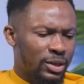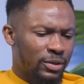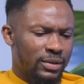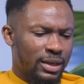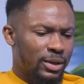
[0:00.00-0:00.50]
out
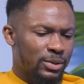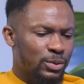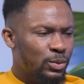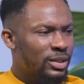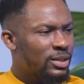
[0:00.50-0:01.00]
of the house,
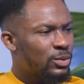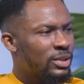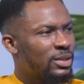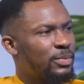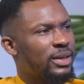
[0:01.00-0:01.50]
which
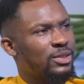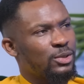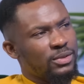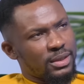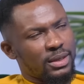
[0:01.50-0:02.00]
pairs do
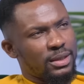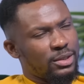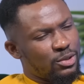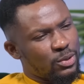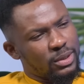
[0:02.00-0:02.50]
you think are the
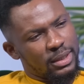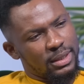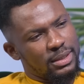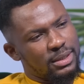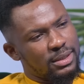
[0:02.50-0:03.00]

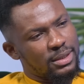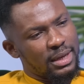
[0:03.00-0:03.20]
strongest